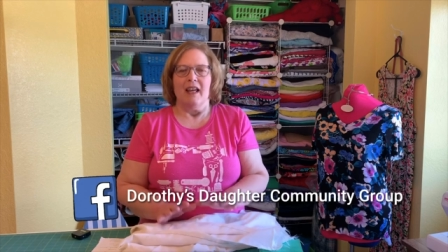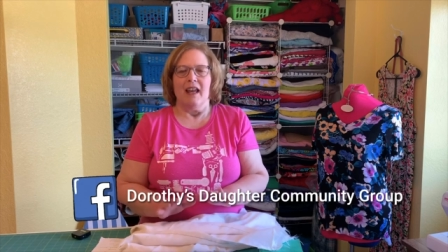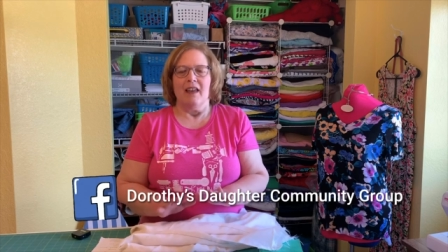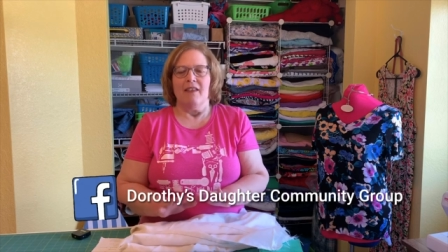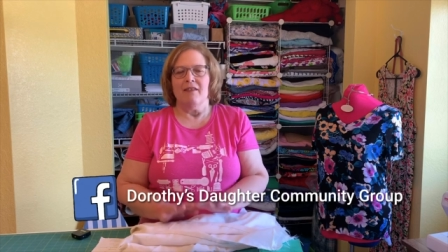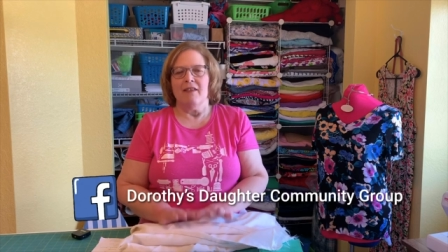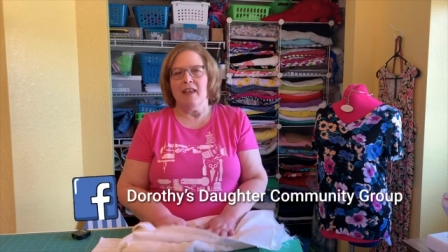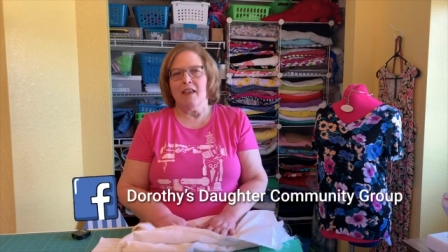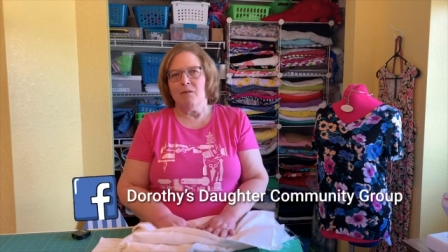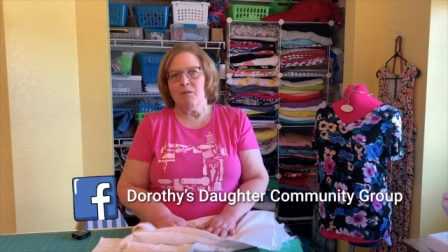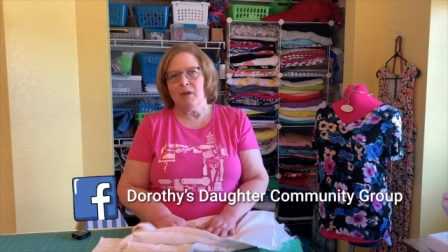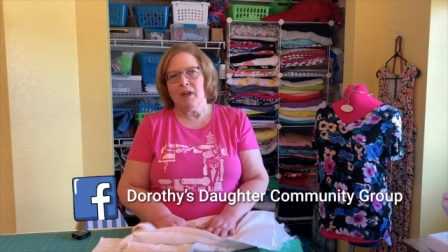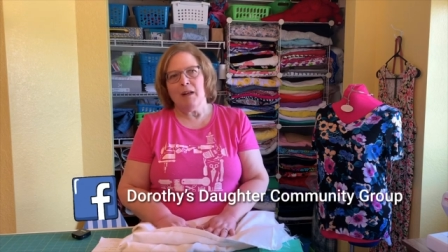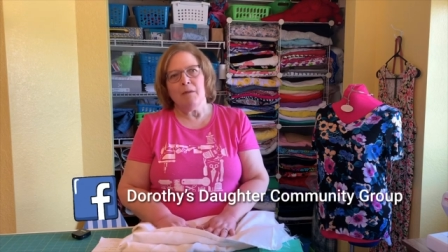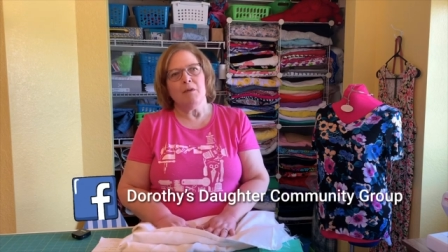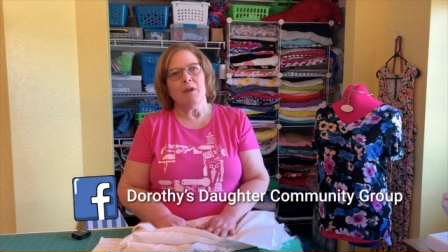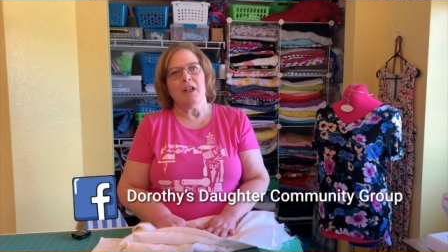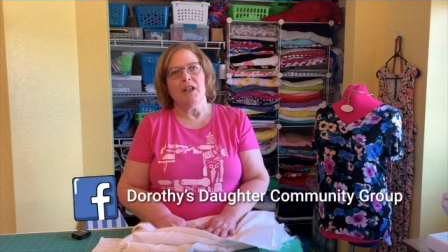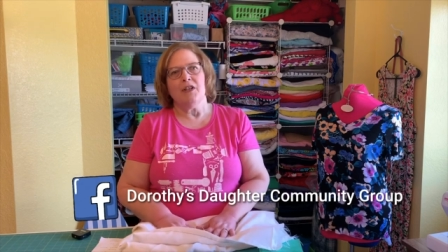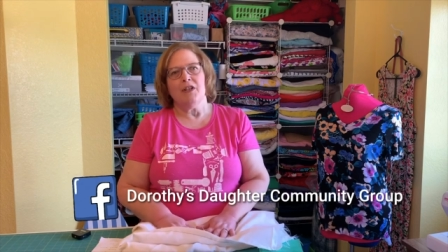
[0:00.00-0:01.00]
And then what
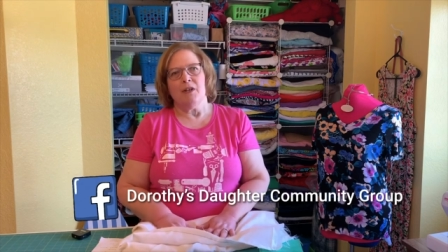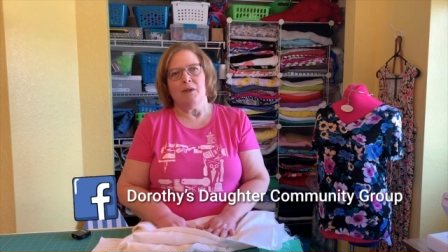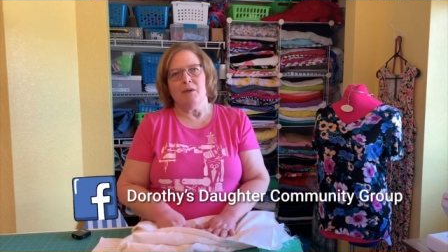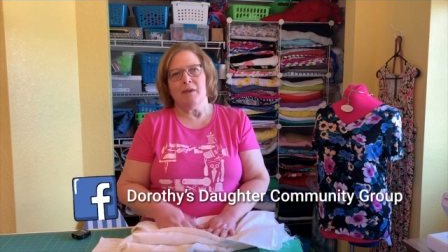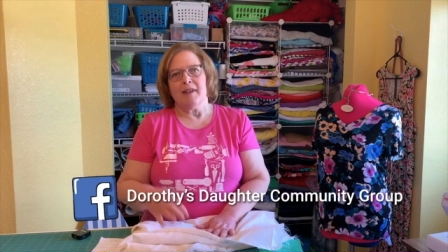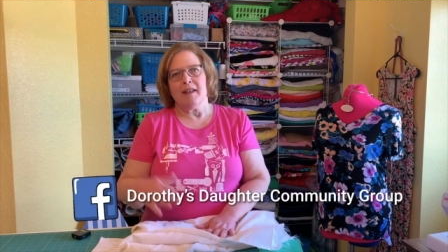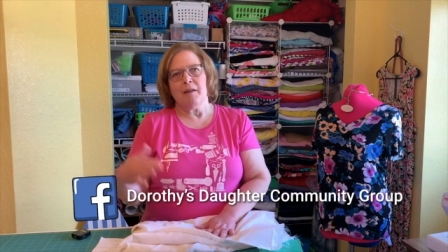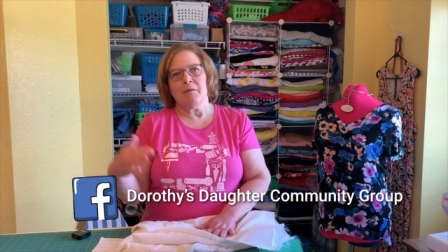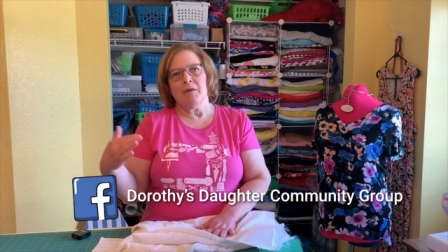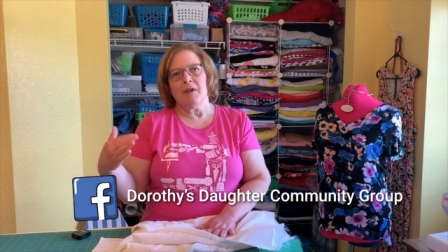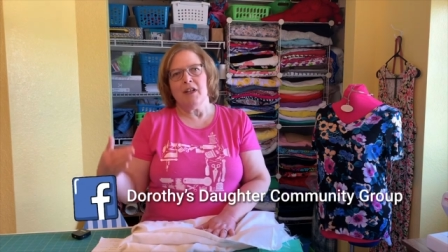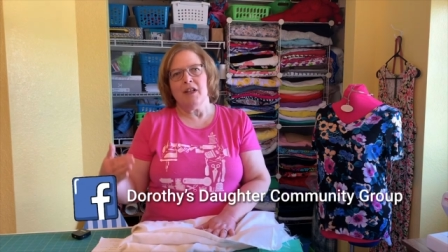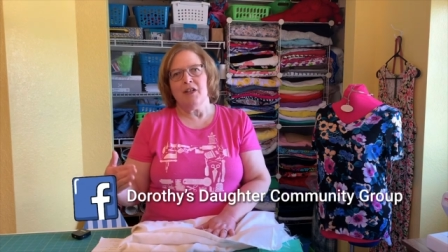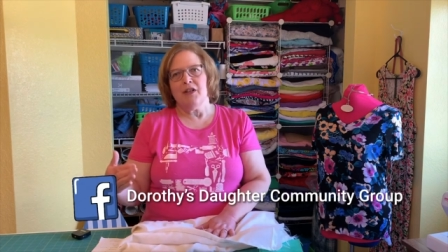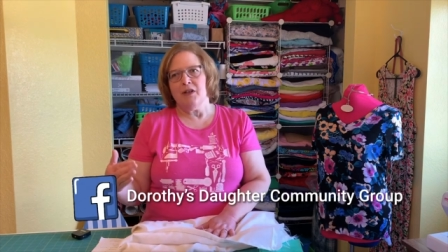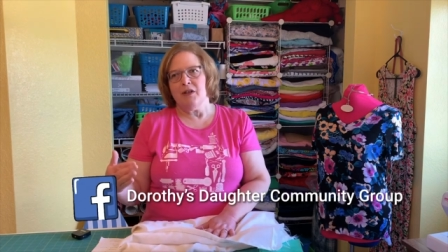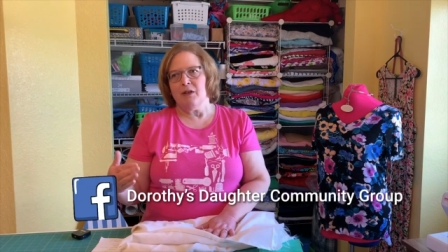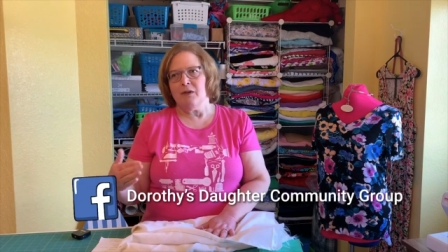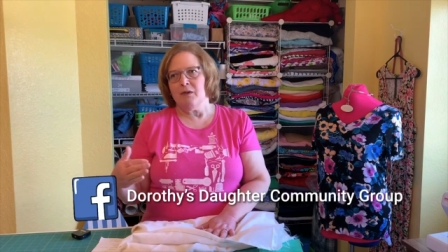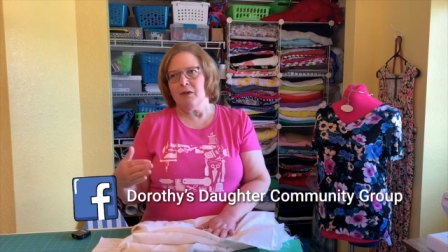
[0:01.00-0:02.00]
I'm going to do is I'm going to
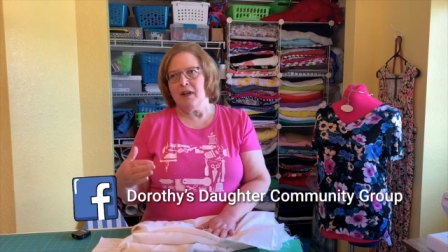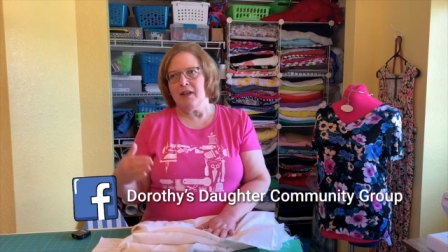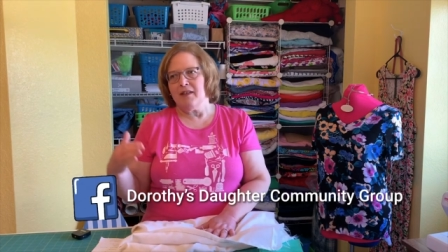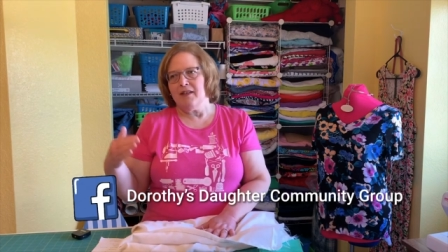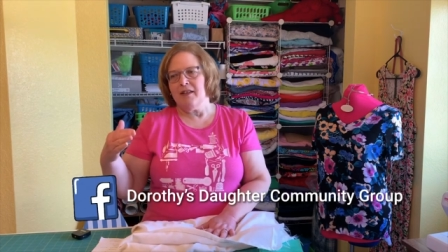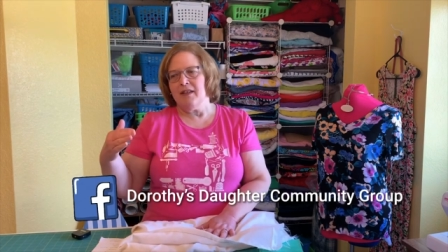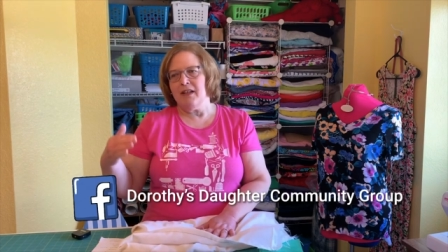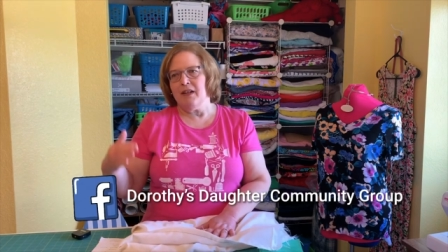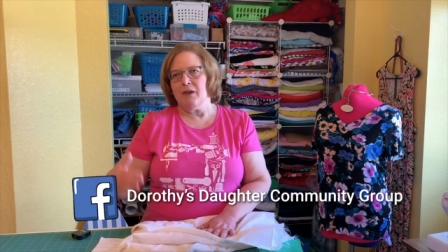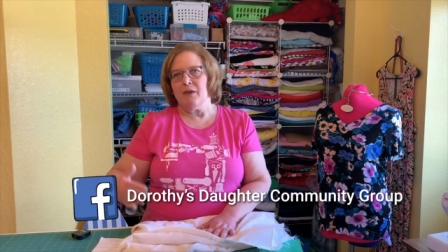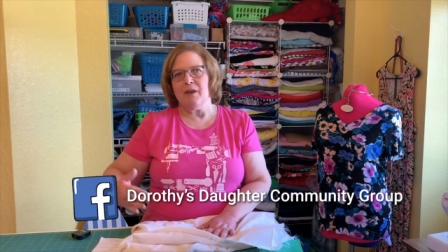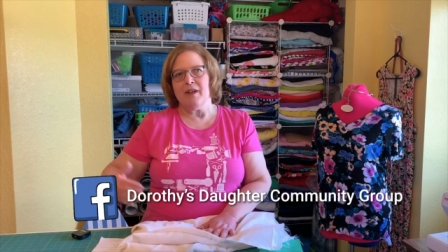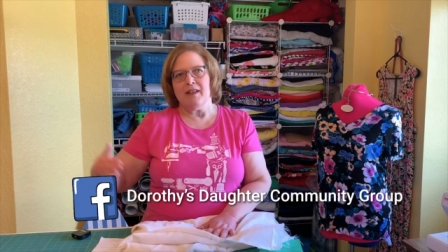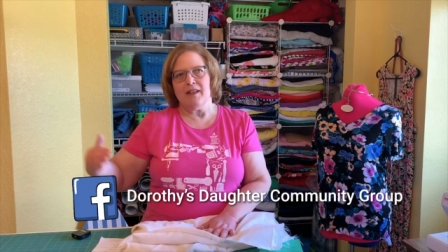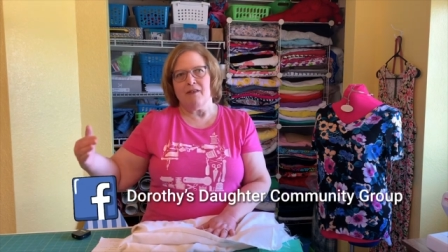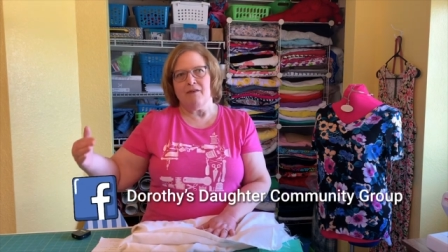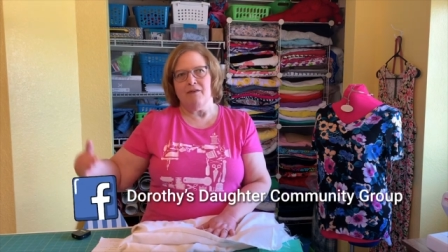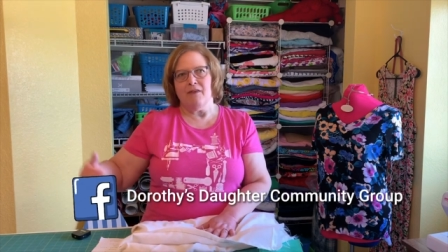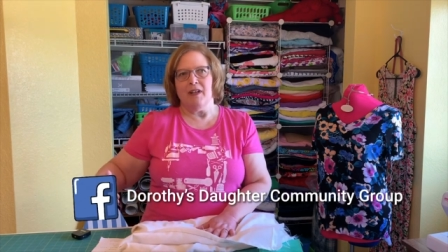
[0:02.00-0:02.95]
do a series of